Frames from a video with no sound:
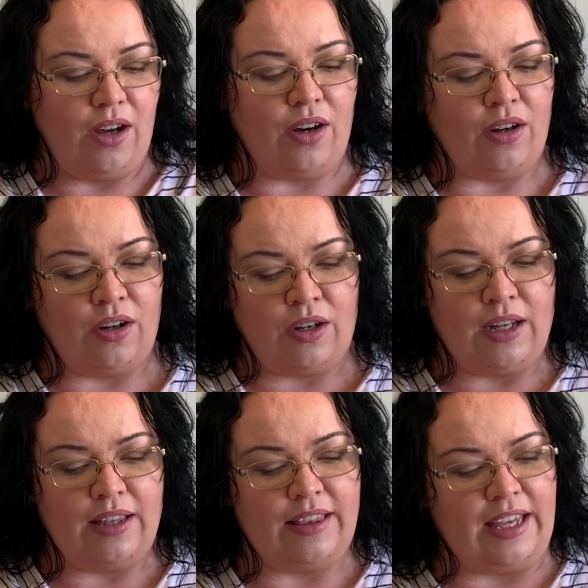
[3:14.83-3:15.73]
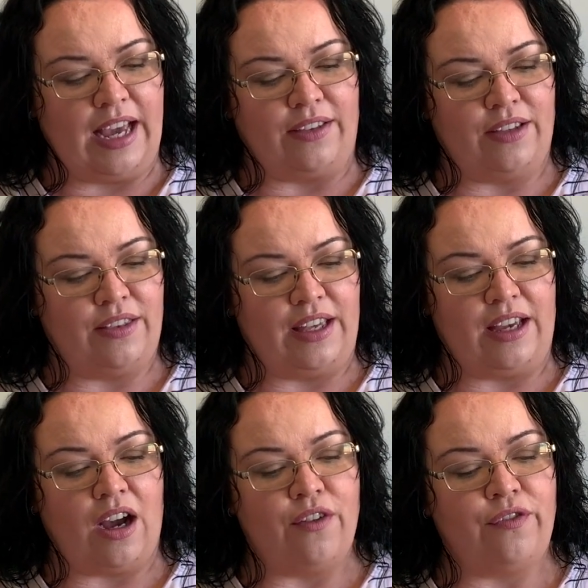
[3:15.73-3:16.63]
Oh, the other
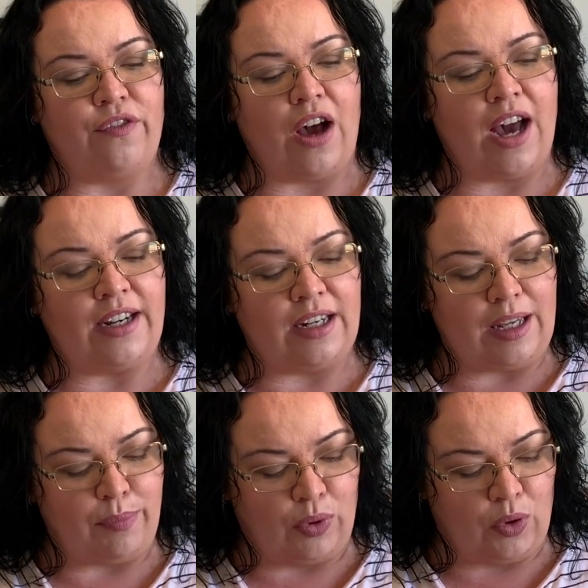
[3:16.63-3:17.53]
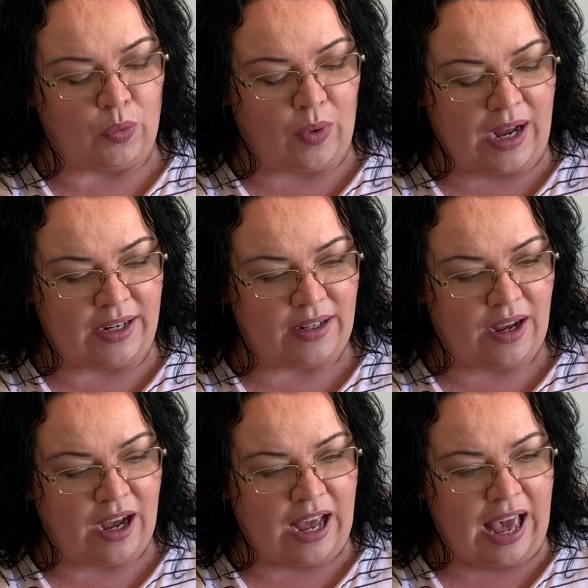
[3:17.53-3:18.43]
thing, I finally bought one.
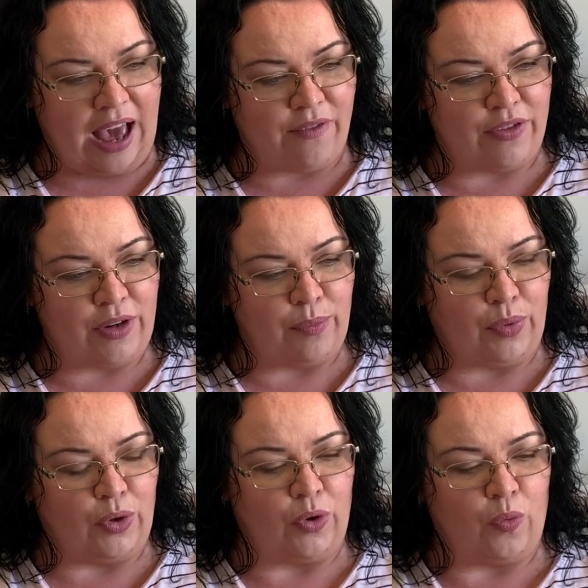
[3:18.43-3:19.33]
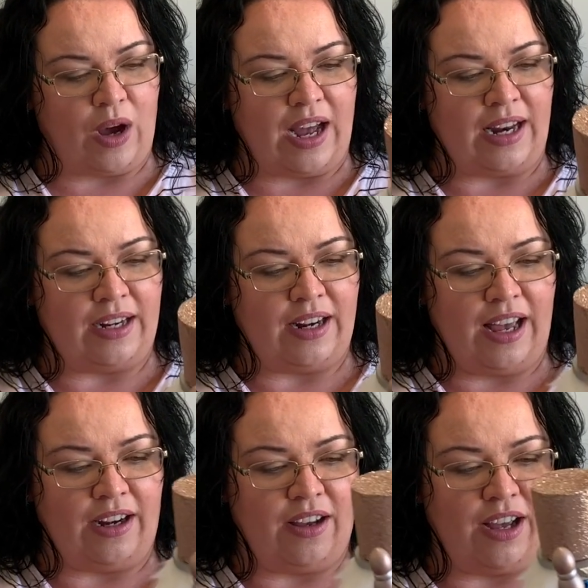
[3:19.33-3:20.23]
I haven't bought one
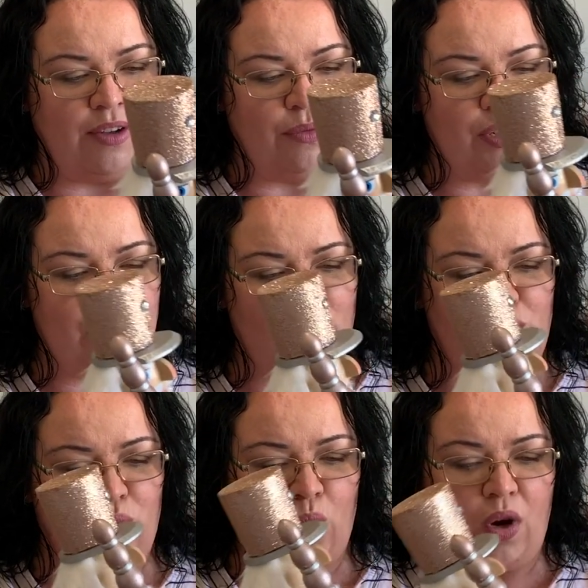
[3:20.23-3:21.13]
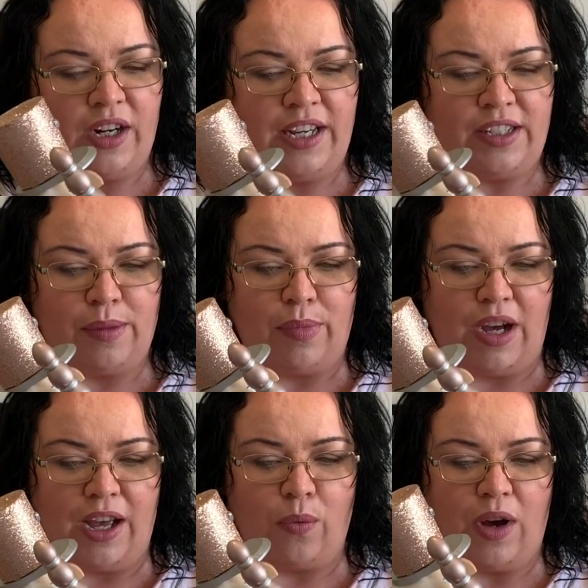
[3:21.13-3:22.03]
and I was wanting to
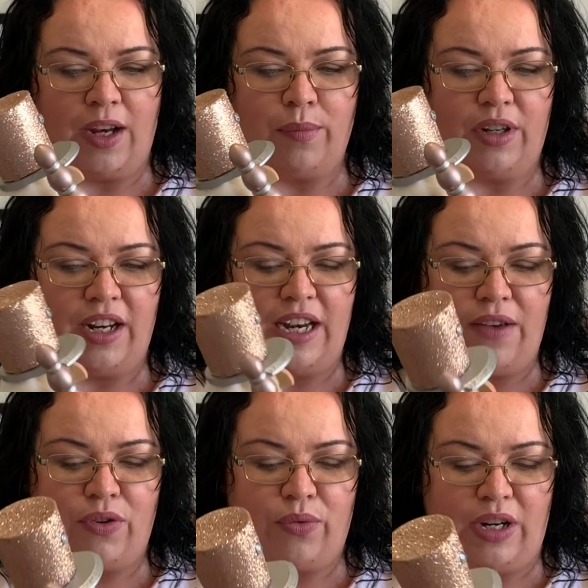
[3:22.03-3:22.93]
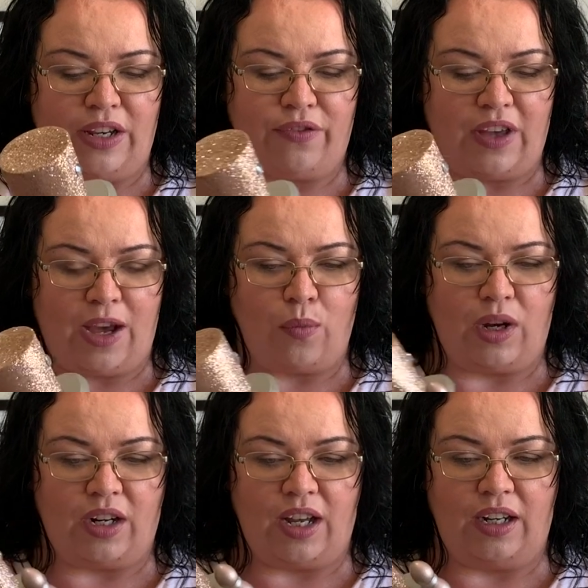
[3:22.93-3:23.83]
buy one, but I never really found
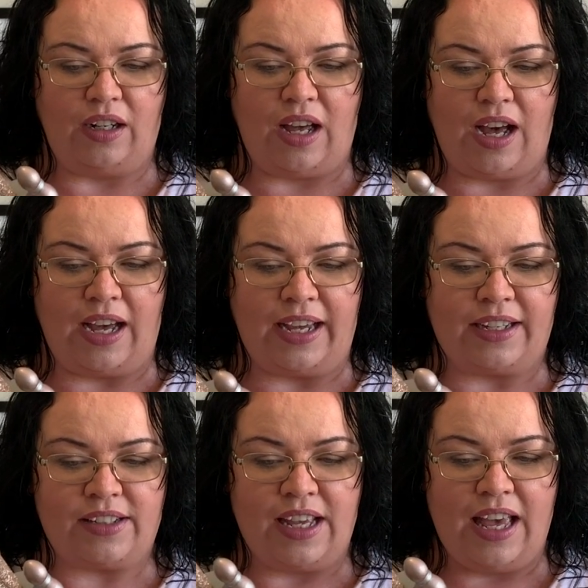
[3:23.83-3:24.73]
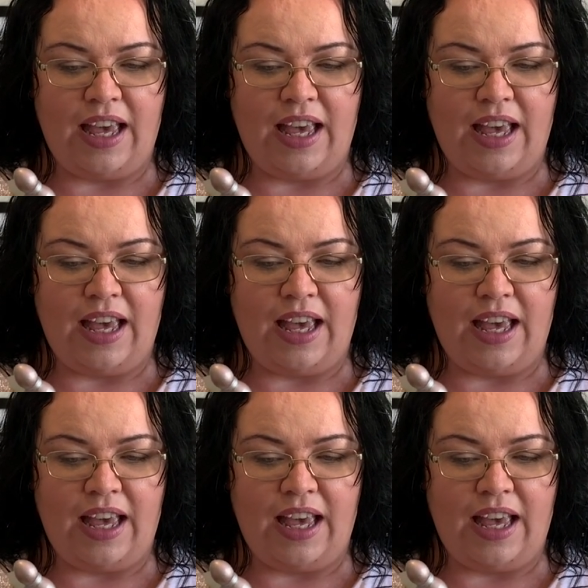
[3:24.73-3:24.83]
one I liked.